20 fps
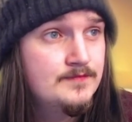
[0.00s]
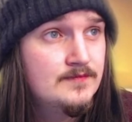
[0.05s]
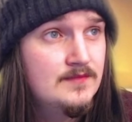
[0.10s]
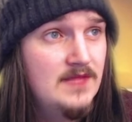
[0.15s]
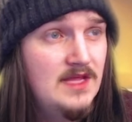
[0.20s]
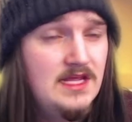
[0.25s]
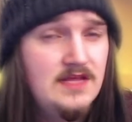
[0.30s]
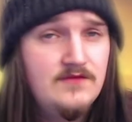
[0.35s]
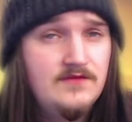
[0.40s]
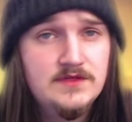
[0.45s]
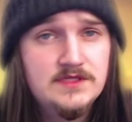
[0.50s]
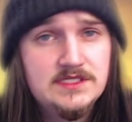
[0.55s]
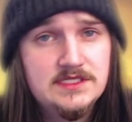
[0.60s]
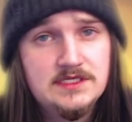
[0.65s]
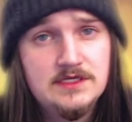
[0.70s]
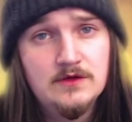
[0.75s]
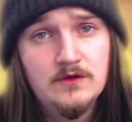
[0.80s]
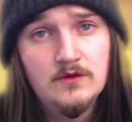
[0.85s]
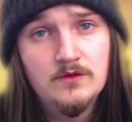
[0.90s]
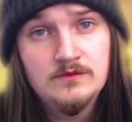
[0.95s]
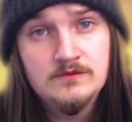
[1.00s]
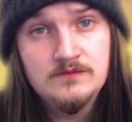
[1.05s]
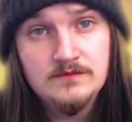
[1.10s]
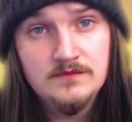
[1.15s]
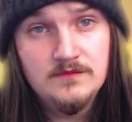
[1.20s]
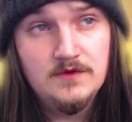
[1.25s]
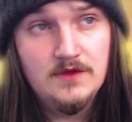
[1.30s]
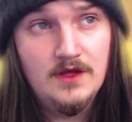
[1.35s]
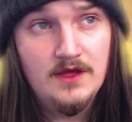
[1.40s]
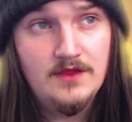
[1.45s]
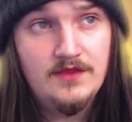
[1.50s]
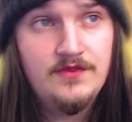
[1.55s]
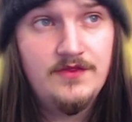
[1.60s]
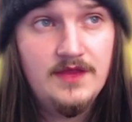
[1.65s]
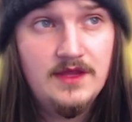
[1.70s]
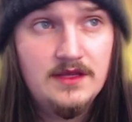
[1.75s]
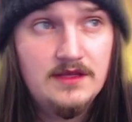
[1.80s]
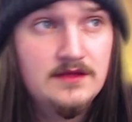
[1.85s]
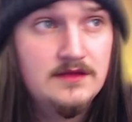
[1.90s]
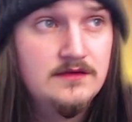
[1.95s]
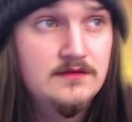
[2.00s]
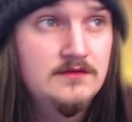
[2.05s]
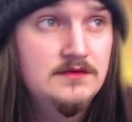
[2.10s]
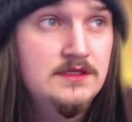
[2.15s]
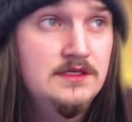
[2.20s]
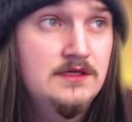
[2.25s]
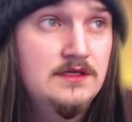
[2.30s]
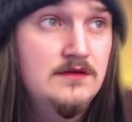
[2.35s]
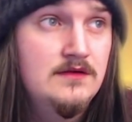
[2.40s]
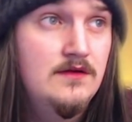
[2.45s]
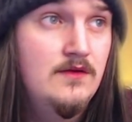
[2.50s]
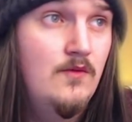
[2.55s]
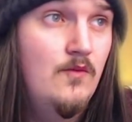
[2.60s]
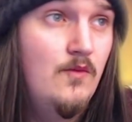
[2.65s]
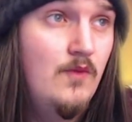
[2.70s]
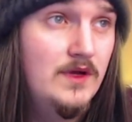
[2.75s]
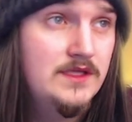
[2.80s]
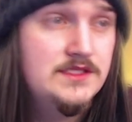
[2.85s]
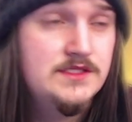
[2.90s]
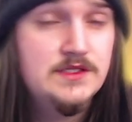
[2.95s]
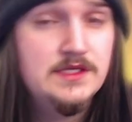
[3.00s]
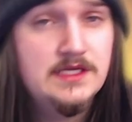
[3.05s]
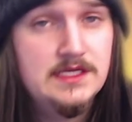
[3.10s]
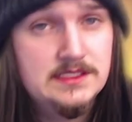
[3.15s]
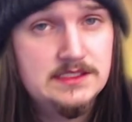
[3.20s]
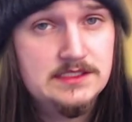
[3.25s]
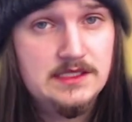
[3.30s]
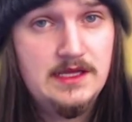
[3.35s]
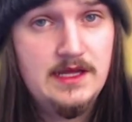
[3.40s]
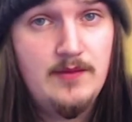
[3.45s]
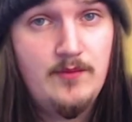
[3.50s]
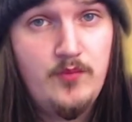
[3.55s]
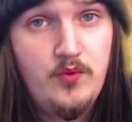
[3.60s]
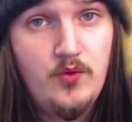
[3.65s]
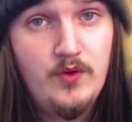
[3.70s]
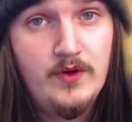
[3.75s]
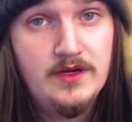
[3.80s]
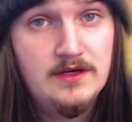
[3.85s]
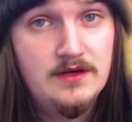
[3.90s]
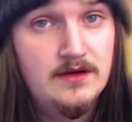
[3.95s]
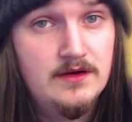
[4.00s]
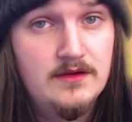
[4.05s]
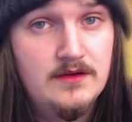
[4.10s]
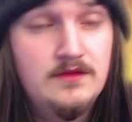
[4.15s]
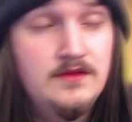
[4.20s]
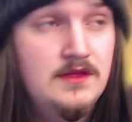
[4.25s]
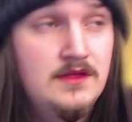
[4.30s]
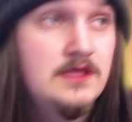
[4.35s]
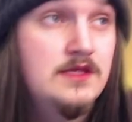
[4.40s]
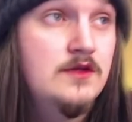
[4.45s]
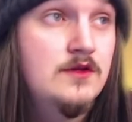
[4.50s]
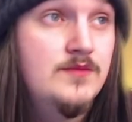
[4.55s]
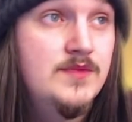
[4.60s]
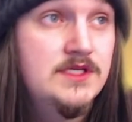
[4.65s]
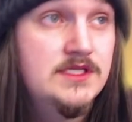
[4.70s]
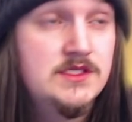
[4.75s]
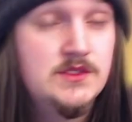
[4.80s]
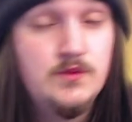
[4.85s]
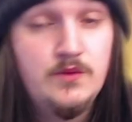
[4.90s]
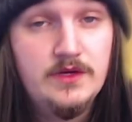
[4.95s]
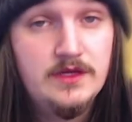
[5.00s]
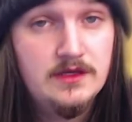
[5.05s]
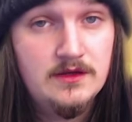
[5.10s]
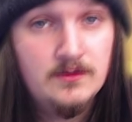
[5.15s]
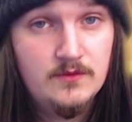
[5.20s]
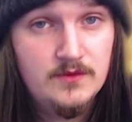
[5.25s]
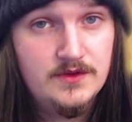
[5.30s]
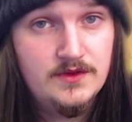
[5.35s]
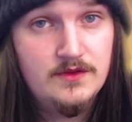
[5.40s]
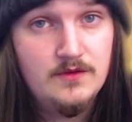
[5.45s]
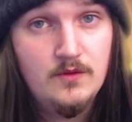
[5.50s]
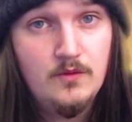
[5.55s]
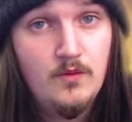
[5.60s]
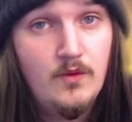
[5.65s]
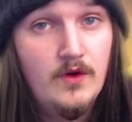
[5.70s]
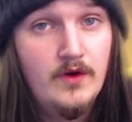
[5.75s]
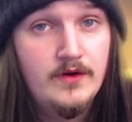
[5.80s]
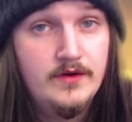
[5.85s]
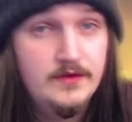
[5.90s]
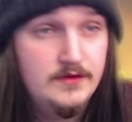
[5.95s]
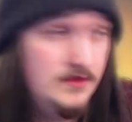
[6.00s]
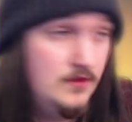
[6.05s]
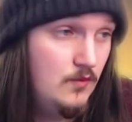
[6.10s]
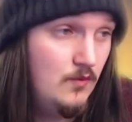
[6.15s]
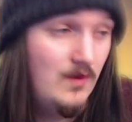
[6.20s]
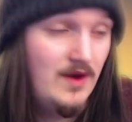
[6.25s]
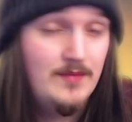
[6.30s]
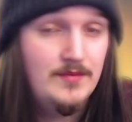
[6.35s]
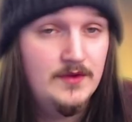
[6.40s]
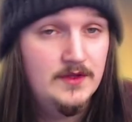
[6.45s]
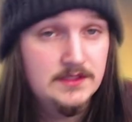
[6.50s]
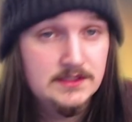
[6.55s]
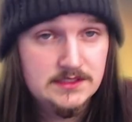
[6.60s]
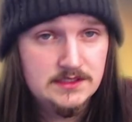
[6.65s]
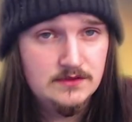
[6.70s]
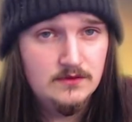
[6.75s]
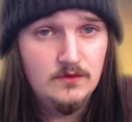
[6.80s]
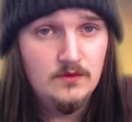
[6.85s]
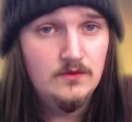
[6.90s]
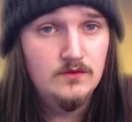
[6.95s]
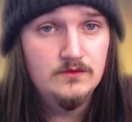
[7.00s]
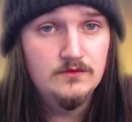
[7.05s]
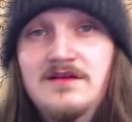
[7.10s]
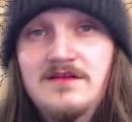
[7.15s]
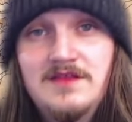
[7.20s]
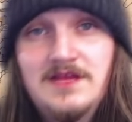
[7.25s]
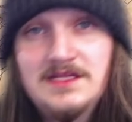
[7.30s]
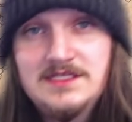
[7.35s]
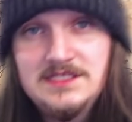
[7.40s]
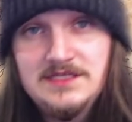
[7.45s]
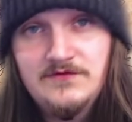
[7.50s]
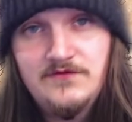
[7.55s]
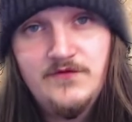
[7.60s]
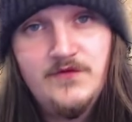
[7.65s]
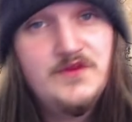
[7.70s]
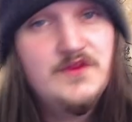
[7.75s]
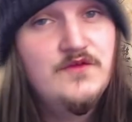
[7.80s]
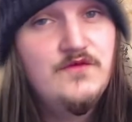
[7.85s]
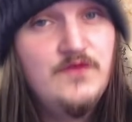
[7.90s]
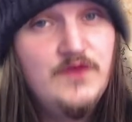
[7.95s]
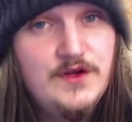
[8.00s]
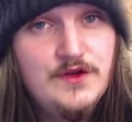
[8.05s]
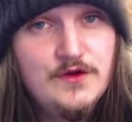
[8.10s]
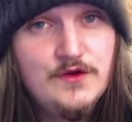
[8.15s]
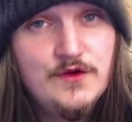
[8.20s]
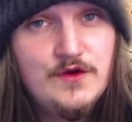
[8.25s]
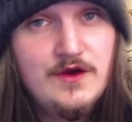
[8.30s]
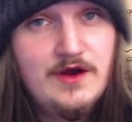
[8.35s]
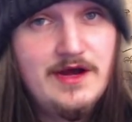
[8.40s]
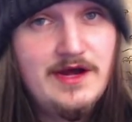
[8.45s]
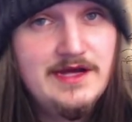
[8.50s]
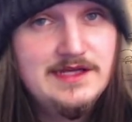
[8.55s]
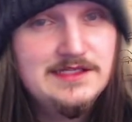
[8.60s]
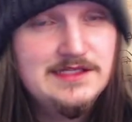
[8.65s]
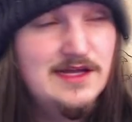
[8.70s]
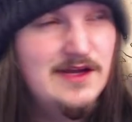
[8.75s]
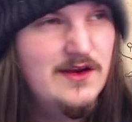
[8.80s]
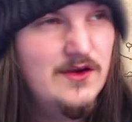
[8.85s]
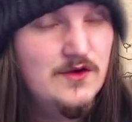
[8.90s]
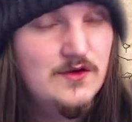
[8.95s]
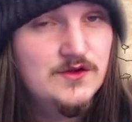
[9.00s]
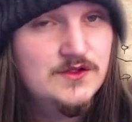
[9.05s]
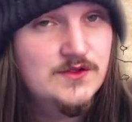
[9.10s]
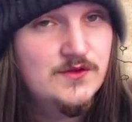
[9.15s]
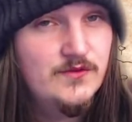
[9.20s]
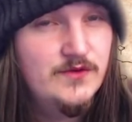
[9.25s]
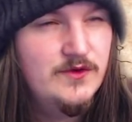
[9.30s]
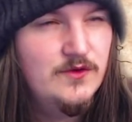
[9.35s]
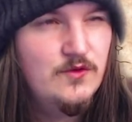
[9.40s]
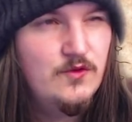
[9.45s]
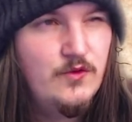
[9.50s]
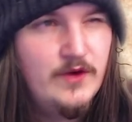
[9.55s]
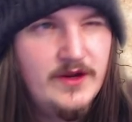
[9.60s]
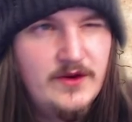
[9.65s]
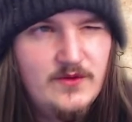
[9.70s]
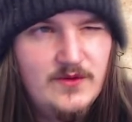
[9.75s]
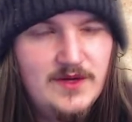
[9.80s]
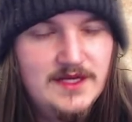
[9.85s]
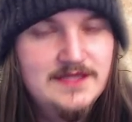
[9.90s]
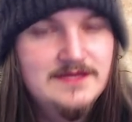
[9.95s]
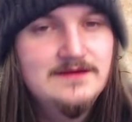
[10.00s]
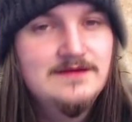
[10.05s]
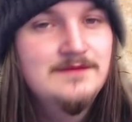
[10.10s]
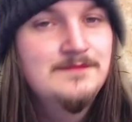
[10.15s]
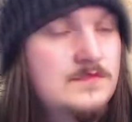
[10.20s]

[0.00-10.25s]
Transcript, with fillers: even still, I think once you get to that point, I don't think you'd be swinging with your war your weapons at all. That's it for the video, guys. I know it was a real quick one.